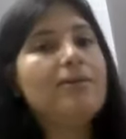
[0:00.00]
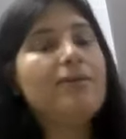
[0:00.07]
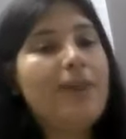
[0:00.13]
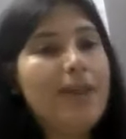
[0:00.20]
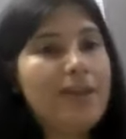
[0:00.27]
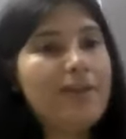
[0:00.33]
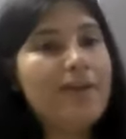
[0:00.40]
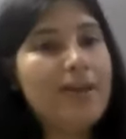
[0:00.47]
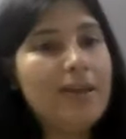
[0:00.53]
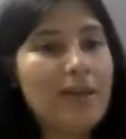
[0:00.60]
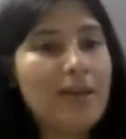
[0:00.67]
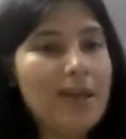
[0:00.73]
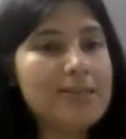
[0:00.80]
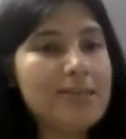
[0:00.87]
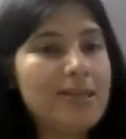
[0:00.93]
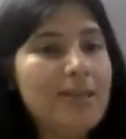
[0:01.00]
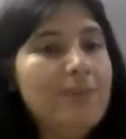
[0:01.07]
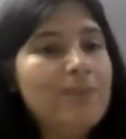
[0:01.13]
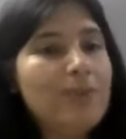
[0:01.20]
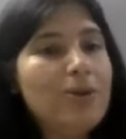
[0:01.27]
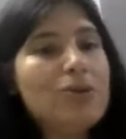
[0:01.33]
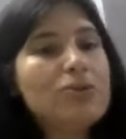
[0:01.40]
very, very nicely.
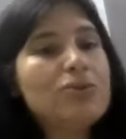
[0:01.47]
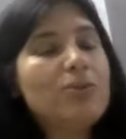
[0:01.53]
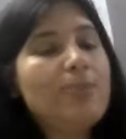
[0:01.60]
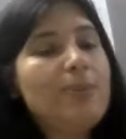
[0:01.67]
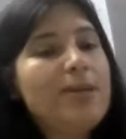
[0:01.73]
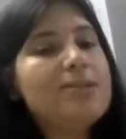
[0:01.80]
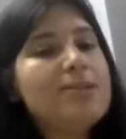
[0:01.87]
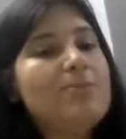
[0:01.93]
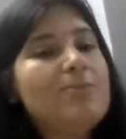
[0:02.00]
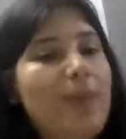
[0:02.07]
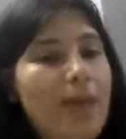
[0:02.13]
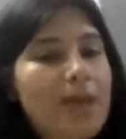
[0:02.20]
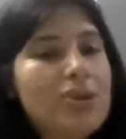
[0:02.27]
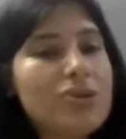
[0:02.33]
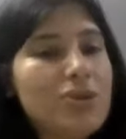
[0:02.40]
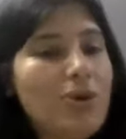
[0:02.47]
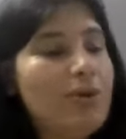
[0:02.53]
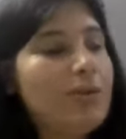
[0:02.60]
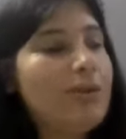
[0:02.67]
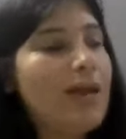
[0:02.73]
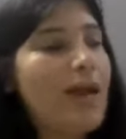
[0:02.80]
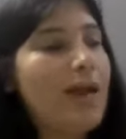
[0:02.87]
So please make
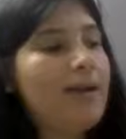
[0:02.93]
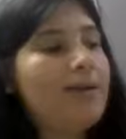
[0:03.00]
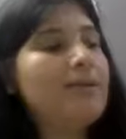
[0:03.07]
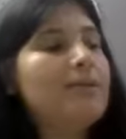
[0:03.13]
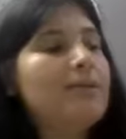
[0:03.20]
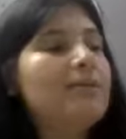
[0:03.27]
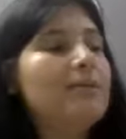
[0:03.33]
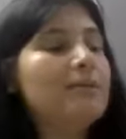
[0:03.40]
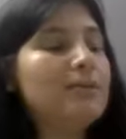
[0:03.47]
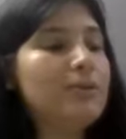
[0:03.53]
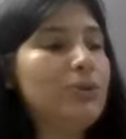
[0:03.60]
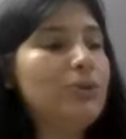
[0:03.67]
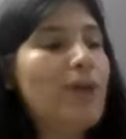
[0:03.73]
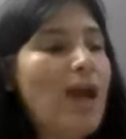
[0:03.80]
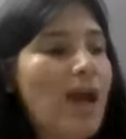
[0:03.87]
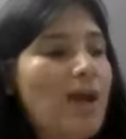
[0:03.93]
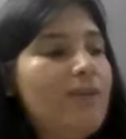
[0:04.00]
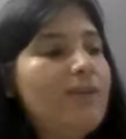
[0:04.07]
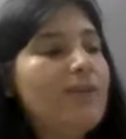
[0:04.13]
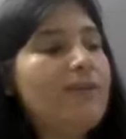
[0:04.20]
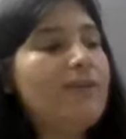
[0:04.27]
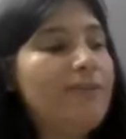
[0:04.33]
sure that you
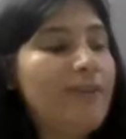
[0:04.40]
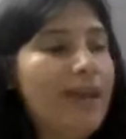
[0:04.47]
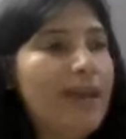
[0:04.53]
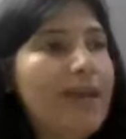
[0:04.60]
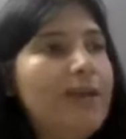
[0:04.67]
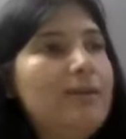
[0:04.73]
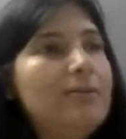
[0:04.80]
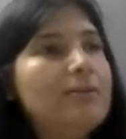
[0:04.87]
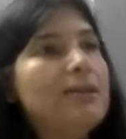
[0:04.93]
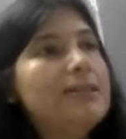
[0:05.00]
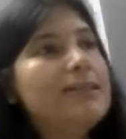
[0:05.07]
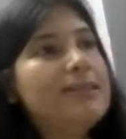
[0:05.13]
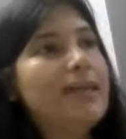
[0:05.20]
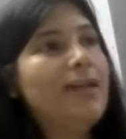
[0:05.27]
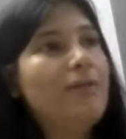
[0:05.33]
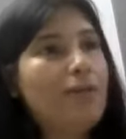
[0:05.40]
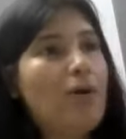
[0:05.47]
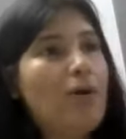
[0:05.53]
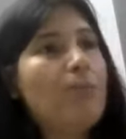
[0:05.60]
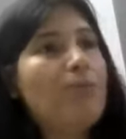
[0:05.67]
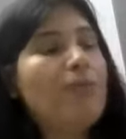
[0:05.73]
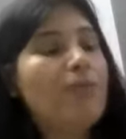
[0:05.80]
have a valid consent
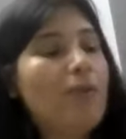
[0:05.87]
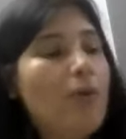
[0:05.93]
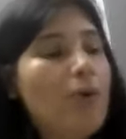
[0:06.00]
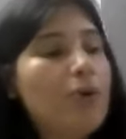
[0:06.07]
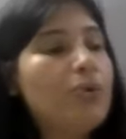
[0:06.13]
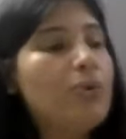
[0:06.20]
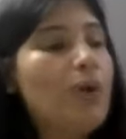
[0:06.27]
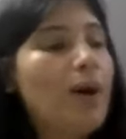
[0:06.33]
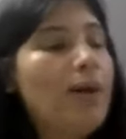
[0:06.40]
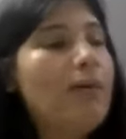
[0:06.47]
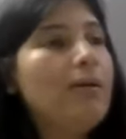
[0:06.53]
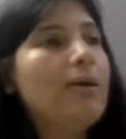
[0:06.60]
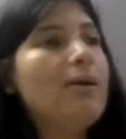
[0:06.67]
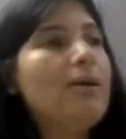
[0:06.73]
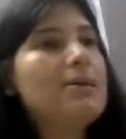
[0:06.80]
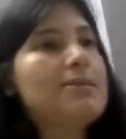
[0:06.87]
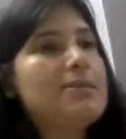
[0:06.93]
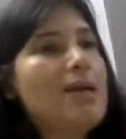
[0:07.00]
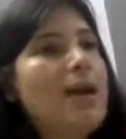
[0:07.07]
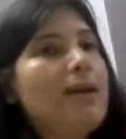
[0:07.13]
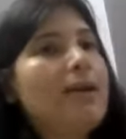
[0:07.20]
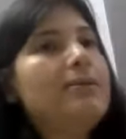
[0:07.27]
form before you are
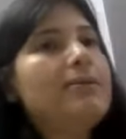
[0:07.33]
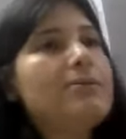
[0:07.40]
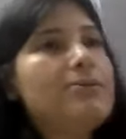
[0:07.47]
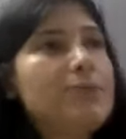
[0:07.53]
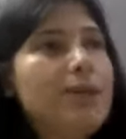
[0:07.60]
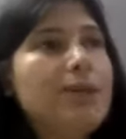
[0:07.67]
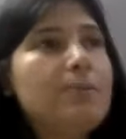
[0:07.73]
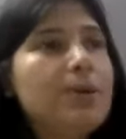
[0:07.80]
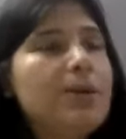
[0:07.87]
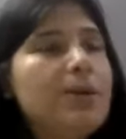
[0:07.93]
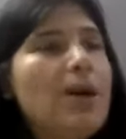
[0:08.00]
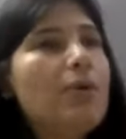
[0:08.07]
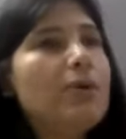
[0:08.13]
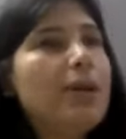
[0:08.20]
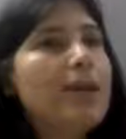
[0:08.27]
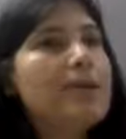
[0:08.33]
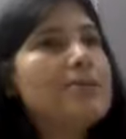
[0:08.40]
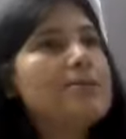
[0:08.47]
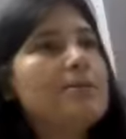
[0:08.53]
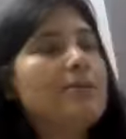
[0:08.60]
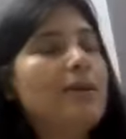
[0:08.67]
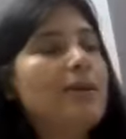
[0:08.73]
starting the treatment.
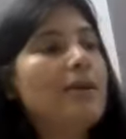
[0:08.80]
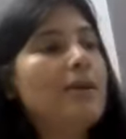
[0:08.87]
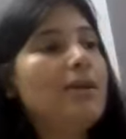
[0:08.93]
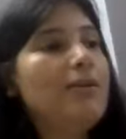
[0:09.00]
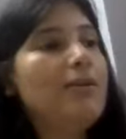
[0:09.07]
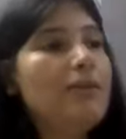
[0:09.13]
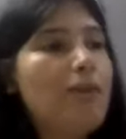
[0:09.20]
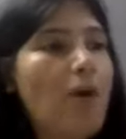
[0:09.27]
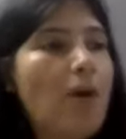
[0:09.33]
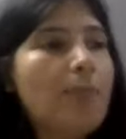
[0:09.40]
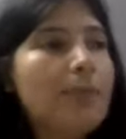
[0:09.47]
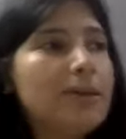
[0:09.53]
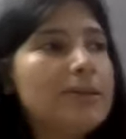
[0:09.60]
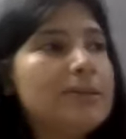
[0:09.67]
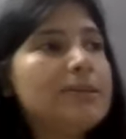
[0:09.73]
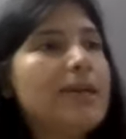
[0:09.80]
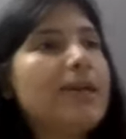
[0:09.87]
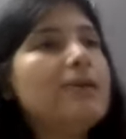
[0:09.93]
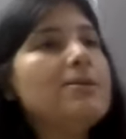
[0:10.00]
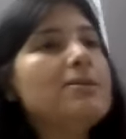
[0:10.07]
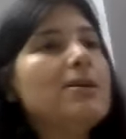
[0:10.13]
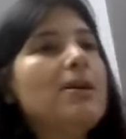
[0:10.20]
Nowadays, there are informed
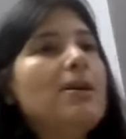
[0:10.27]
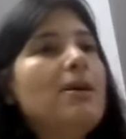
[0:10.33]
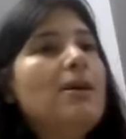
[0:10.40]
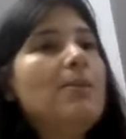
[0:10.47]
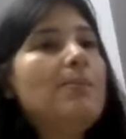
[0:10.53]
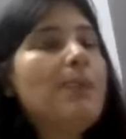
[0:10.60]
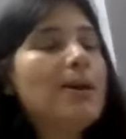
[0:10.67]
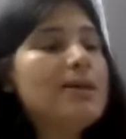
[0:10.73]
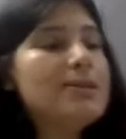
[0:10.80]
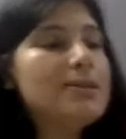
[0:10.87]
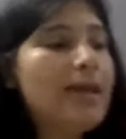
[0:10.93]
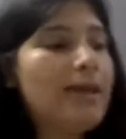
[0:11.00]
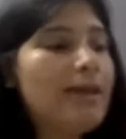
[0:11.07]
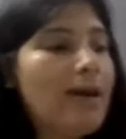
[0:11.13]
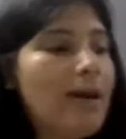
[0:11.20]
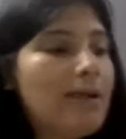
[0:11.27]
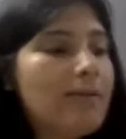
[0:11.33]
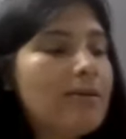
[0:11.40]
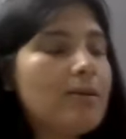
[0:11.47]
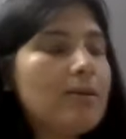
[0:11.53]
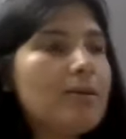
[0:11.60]
consent, plus there are,